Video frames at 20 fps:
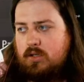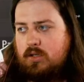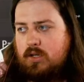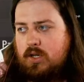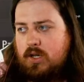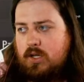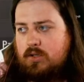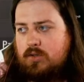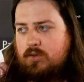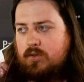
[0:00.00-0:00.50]
I
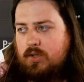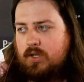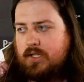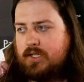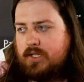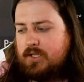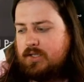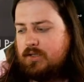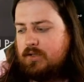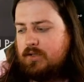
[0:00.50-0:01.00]
do want
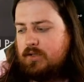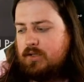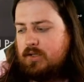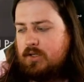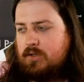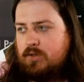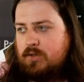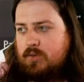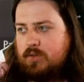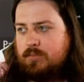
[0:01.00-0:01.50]

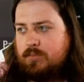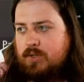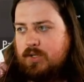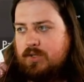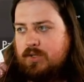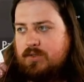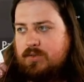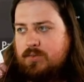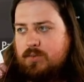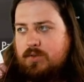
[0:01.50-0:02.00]
to bring
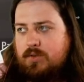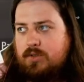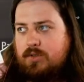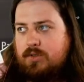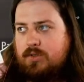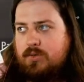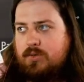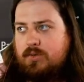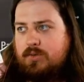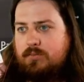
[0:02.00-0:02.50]
this one, though.
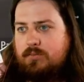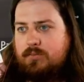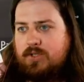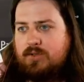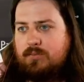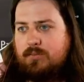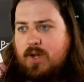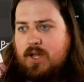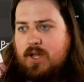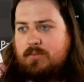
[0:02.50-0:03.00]
Mr.
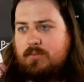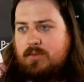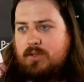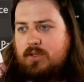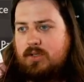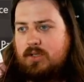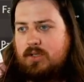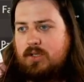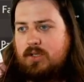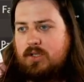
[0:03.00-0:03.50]
Mime.
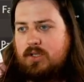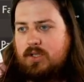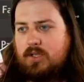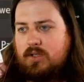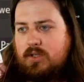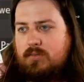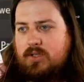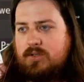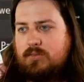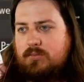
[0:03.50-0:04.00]
Give
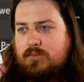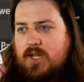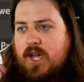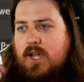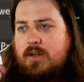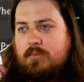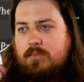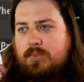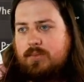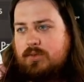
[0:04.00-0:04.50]
me some
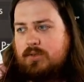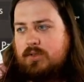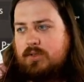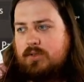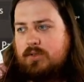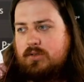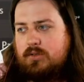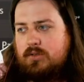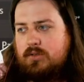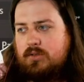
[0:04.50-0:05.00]
type...
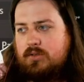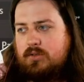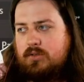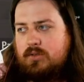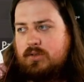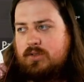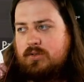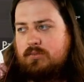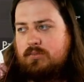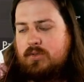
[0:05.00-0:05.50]

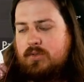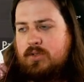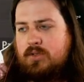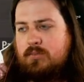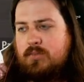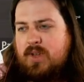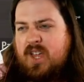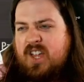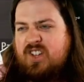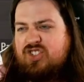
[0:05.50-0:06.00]
Some
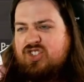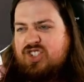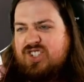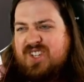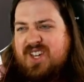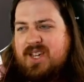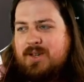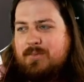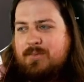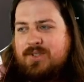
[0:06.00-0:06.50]
extra
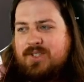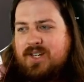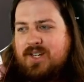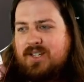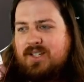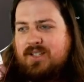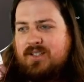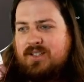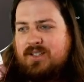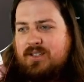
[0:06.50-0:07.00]
types that I
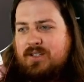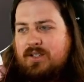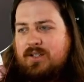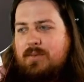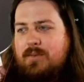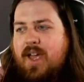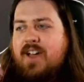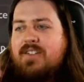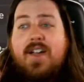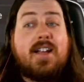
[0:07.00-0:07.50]
can
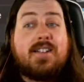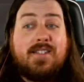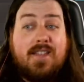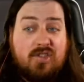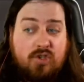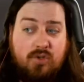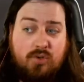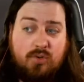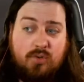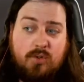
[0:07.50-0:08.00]
have access
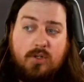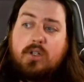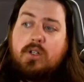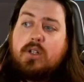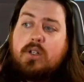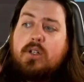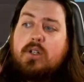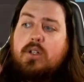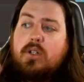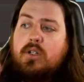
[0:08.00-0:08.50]
to.
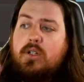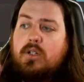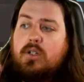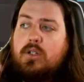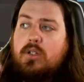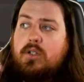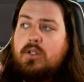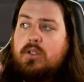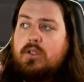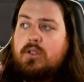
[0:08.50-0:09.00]

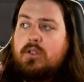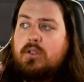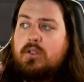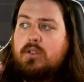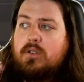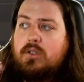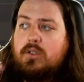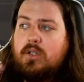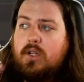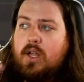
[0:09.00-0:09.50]

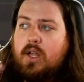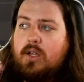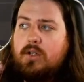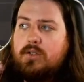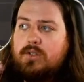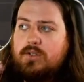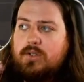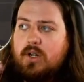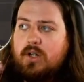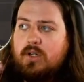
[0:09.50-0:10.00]
And
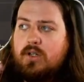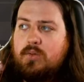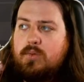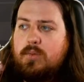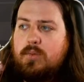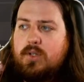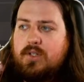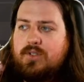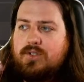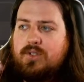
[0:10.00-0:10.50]
Starly. We'll
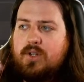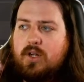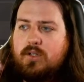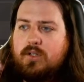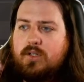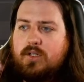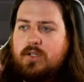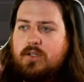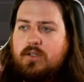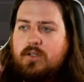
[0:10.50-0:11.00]
bring Starly.